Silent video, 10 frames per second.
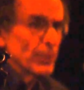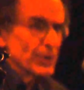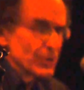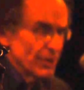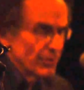a
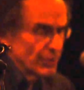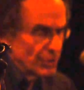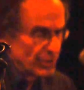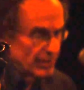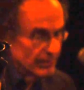
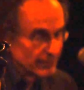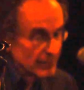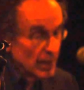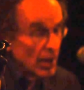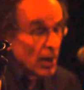receivership?
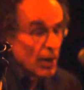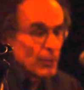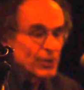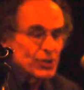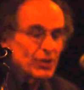
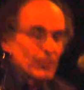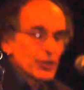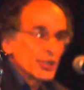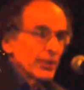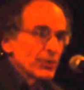The
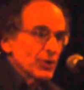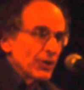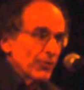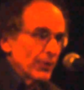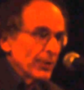receivership's
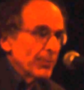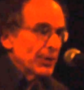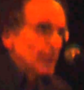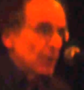different